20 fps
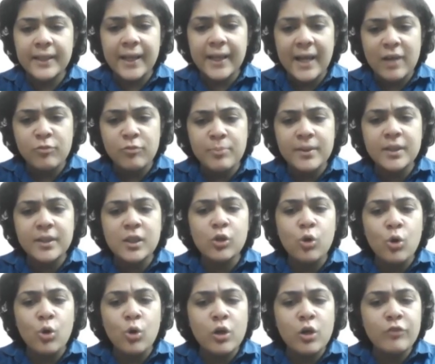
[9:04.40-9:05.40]
They have been the
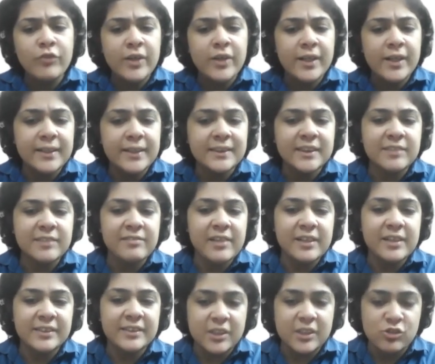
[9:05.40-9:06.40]
core of Indian
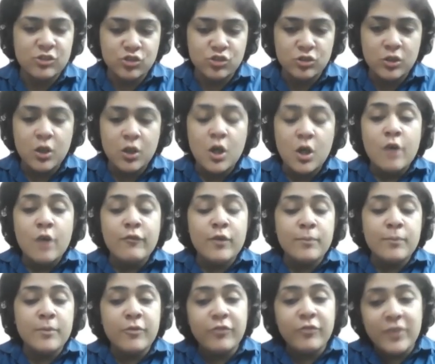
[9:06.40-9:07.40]
civilization
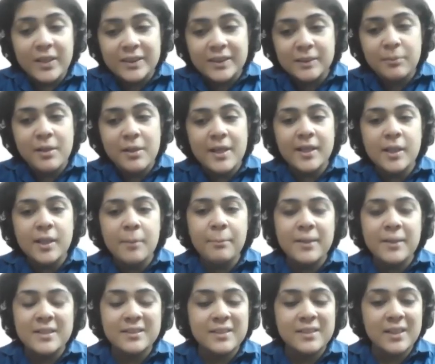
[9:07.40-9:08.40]
from the 1st
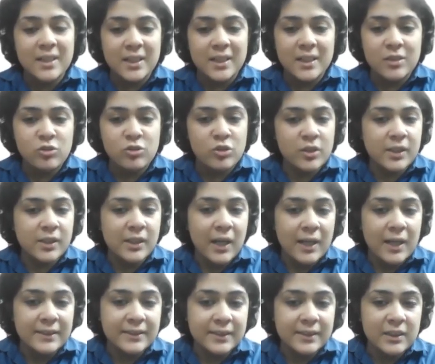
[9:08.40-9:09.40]
millennium BCE to the
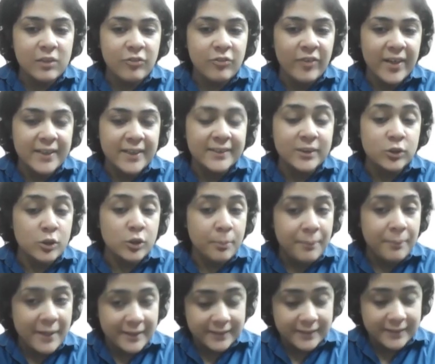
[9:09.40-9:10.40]
classical phase to the
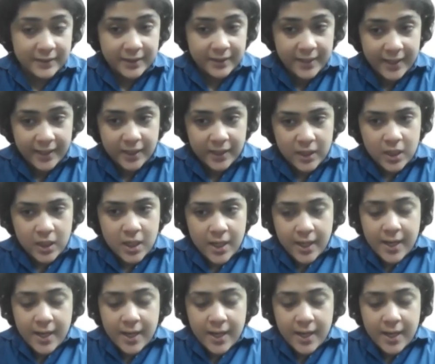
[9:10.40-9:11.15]
present day.